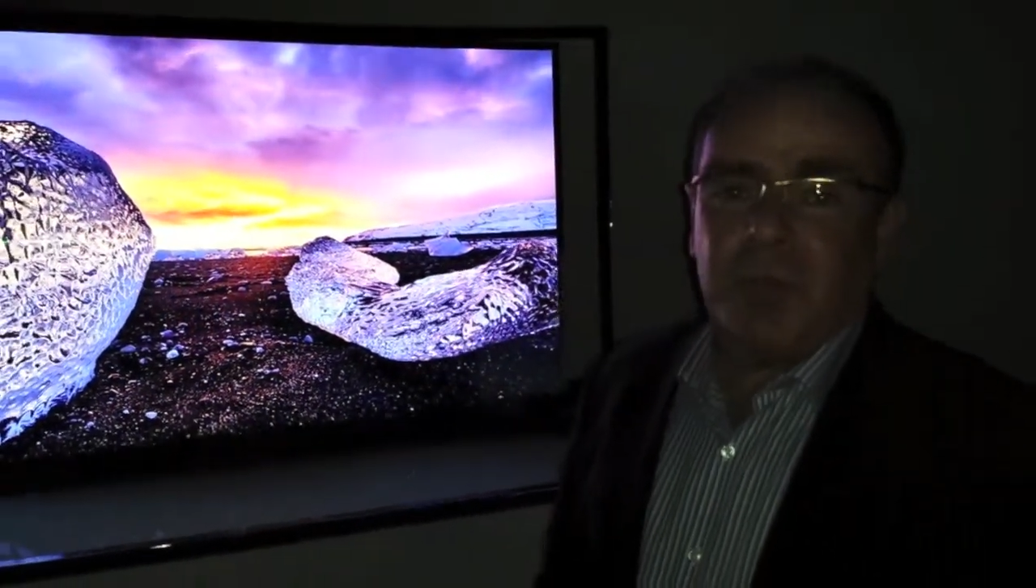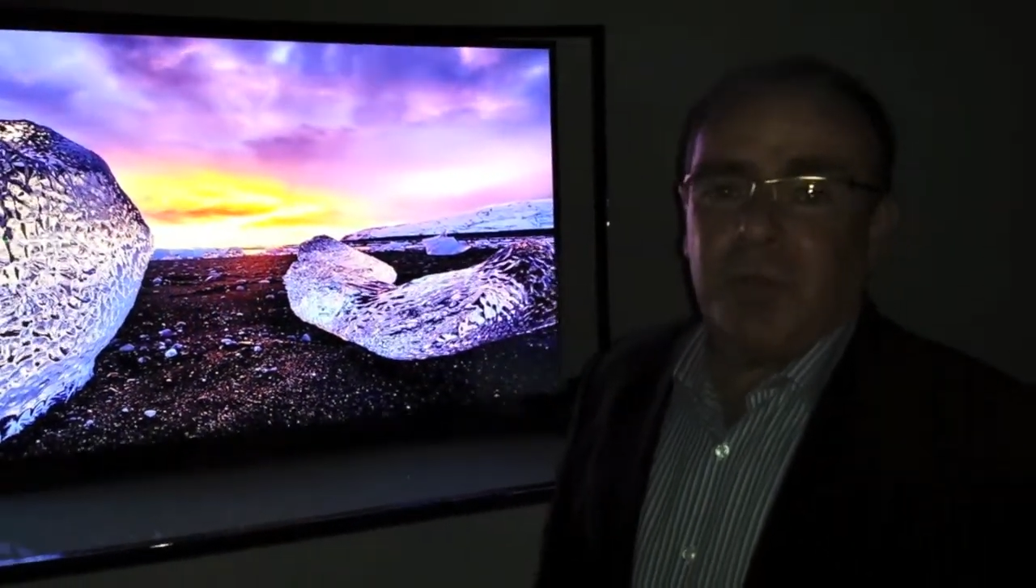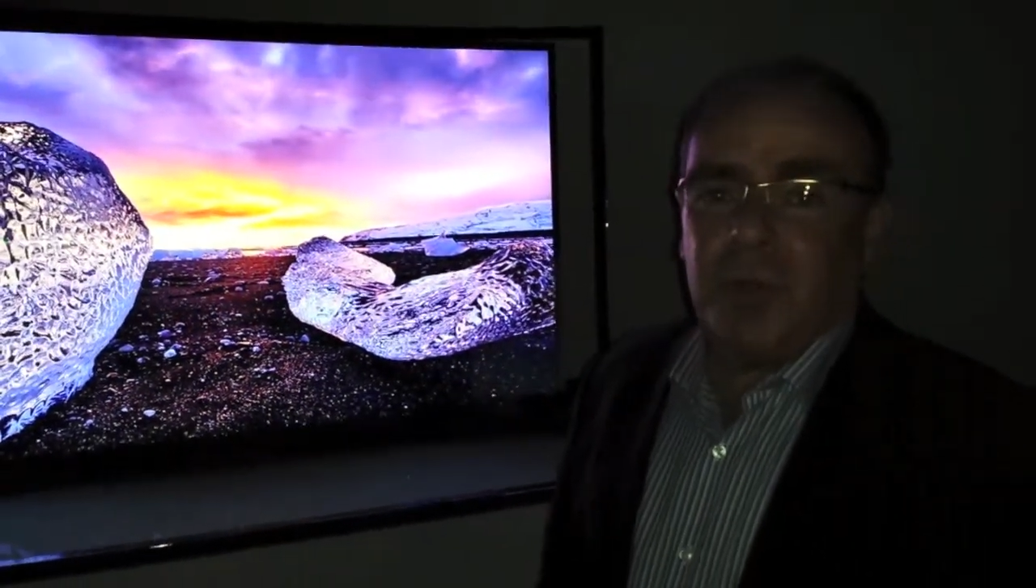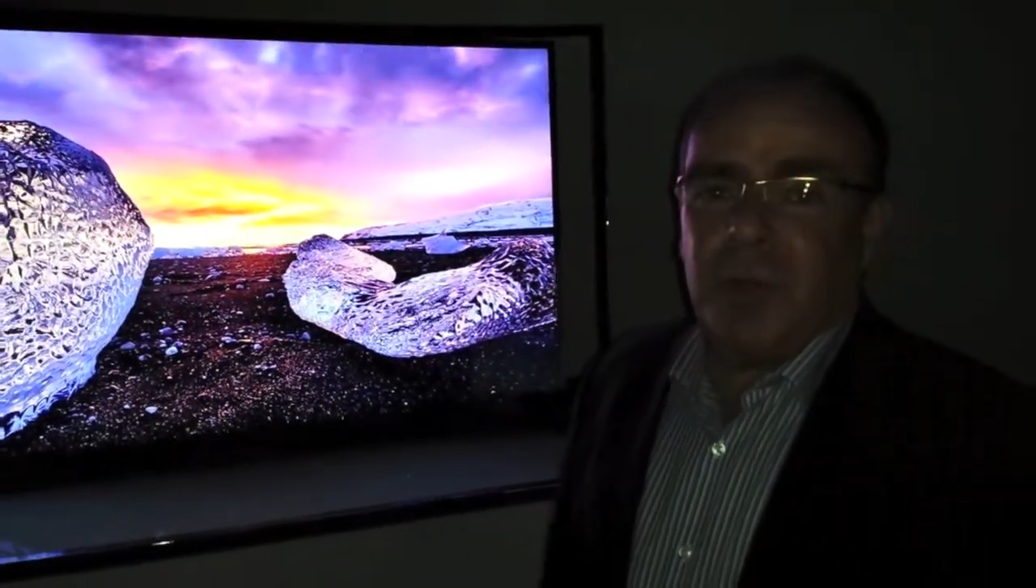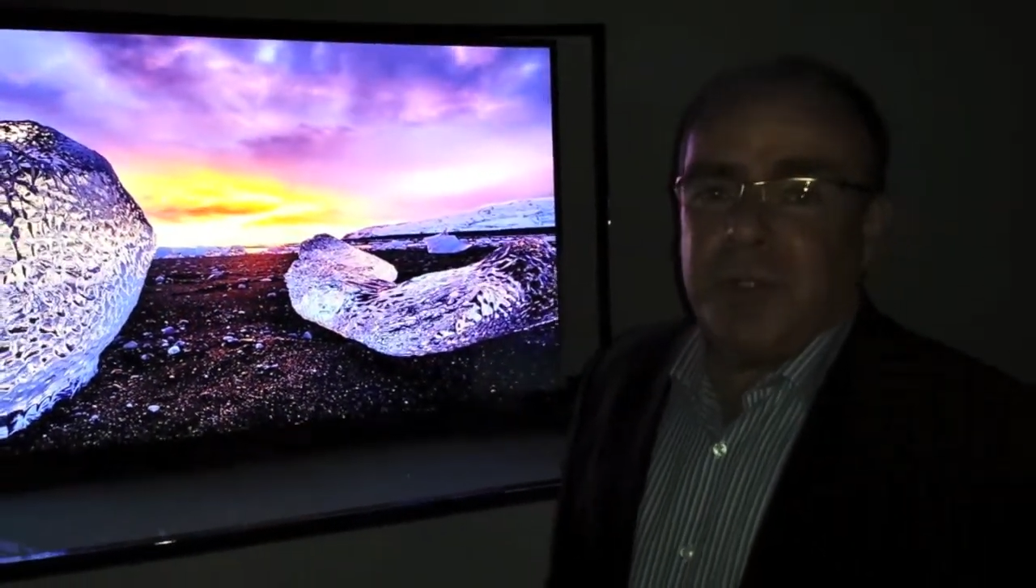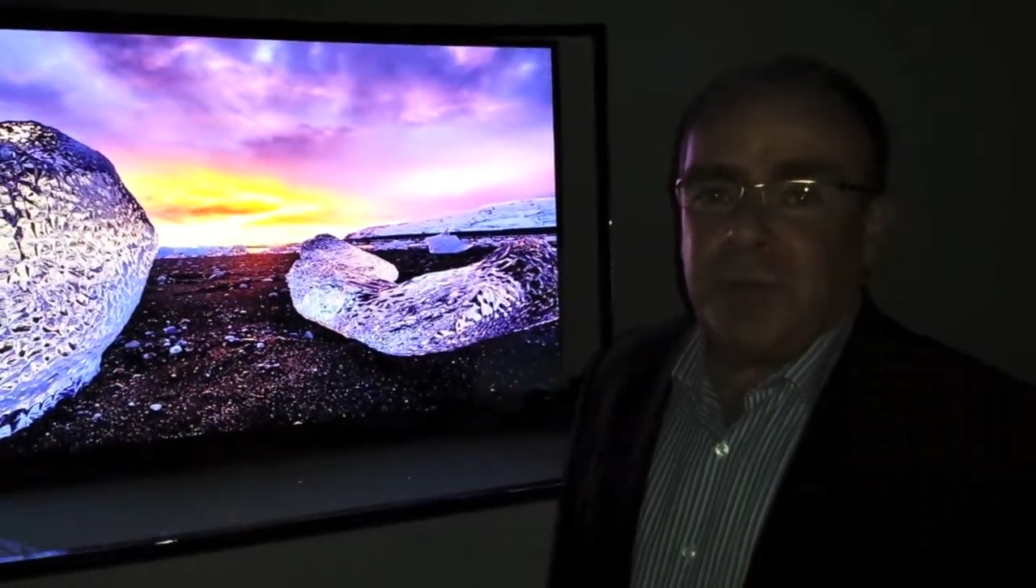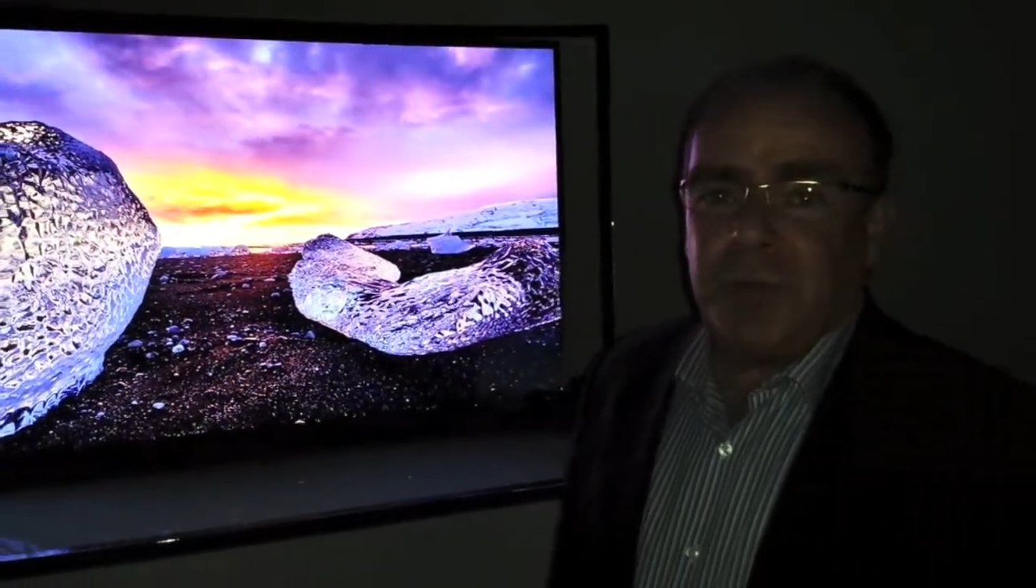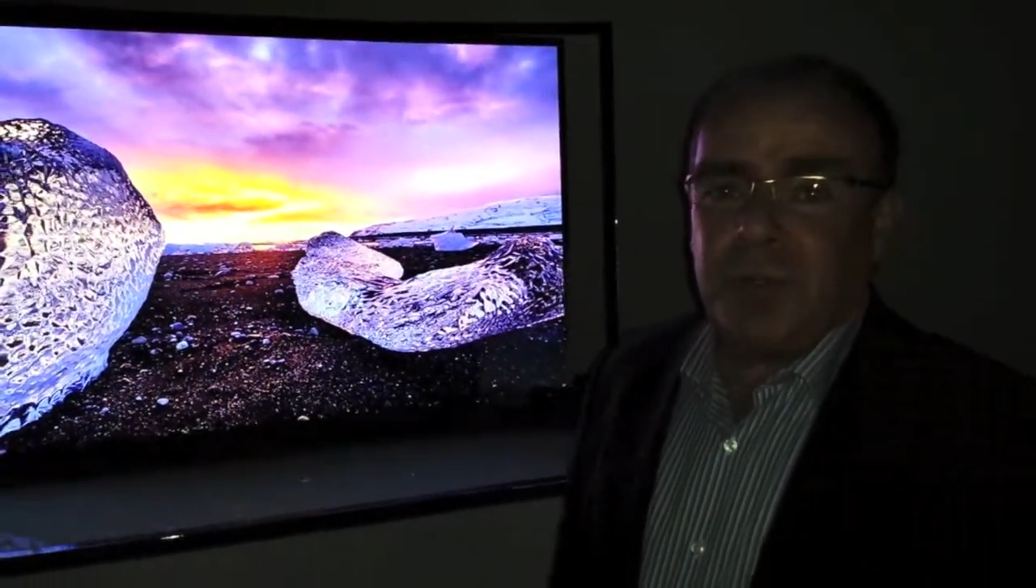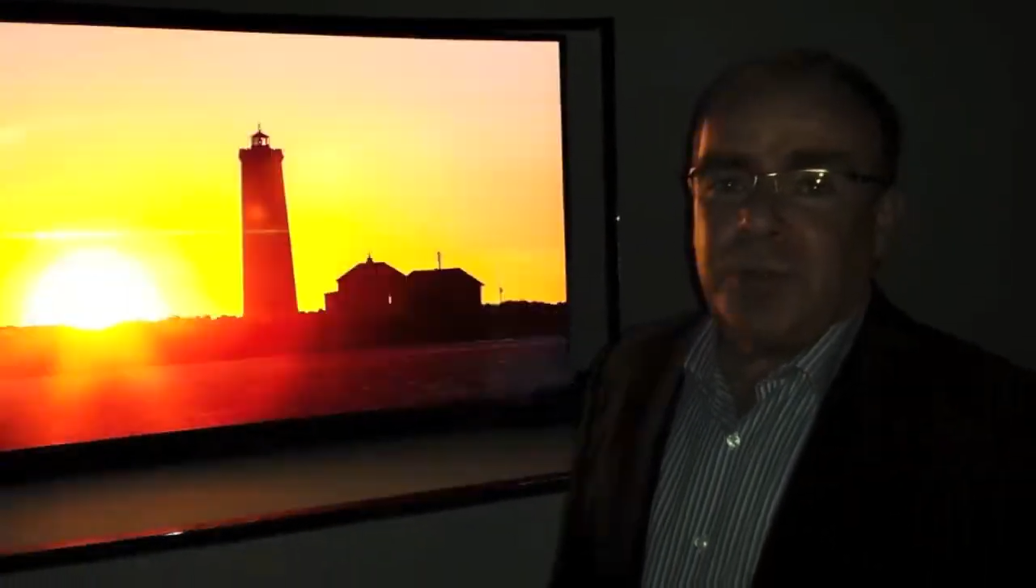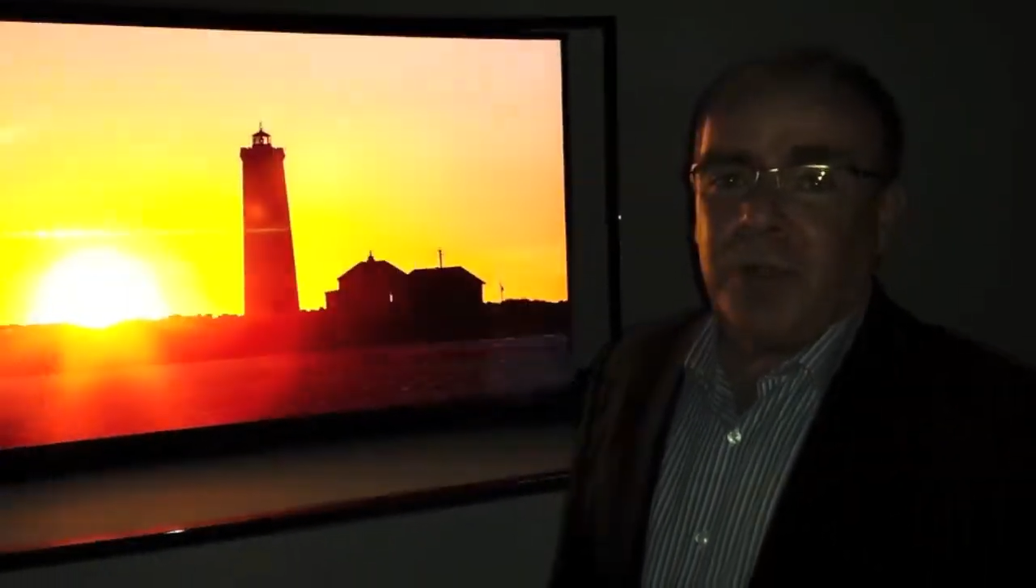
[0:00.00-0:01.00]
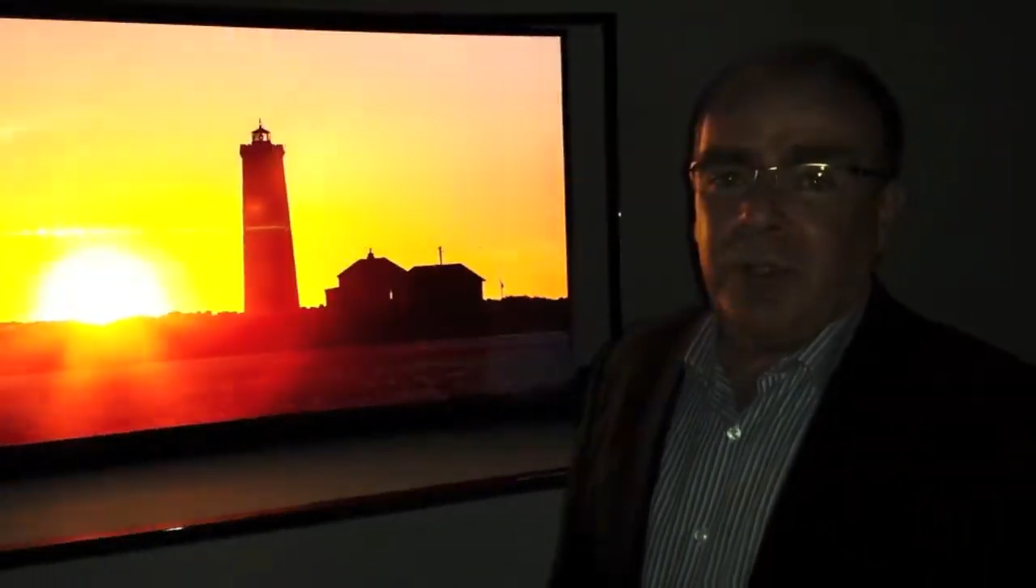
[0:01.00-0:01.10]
performance for those who